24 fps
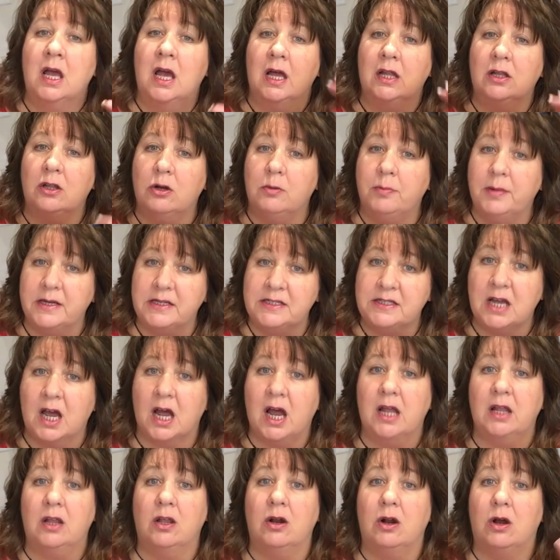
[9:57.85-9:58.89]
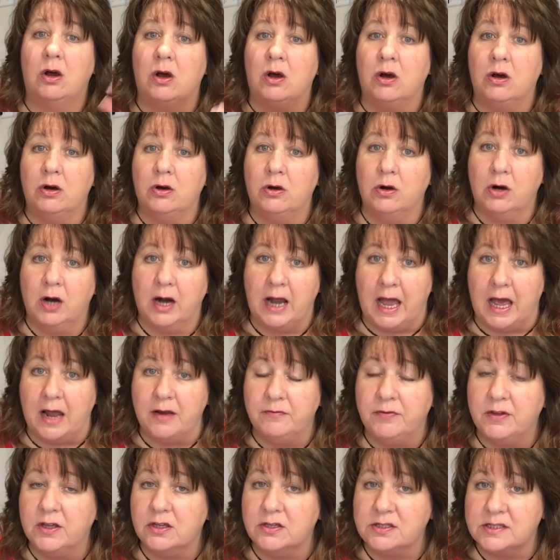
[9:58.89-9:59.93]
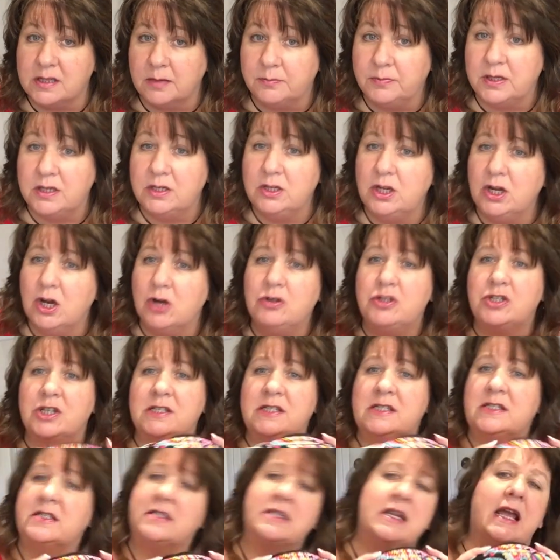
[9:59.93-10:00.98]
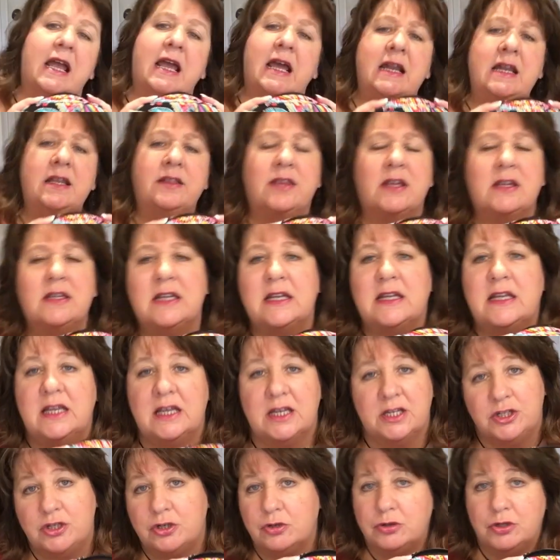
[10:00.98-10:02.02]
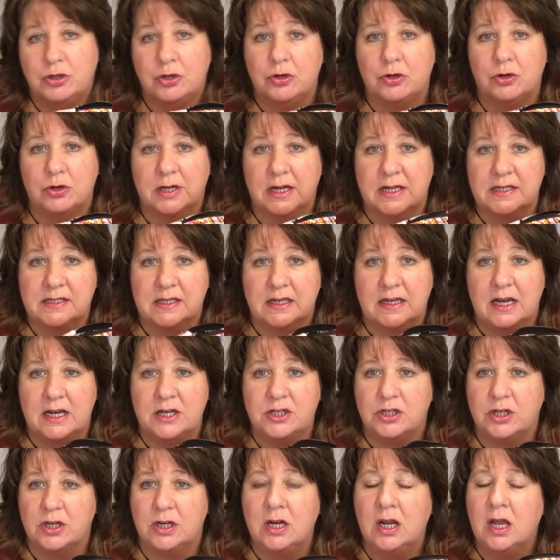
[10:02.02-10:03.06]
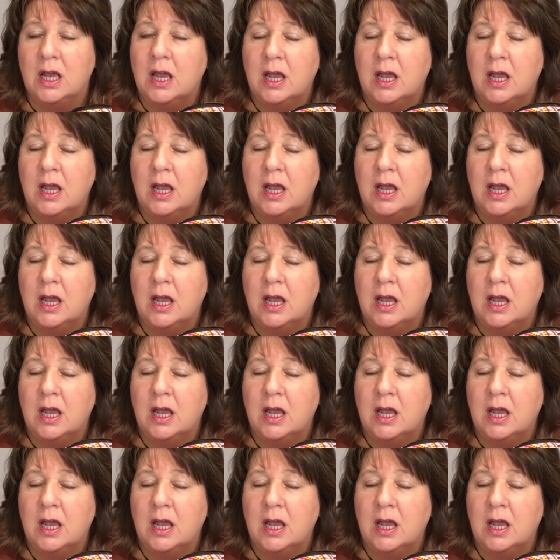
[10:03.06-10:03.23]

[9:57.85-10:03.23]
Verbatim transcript: a little bit of Tylenol or Advil, something, you know, just anything to get you to your destination.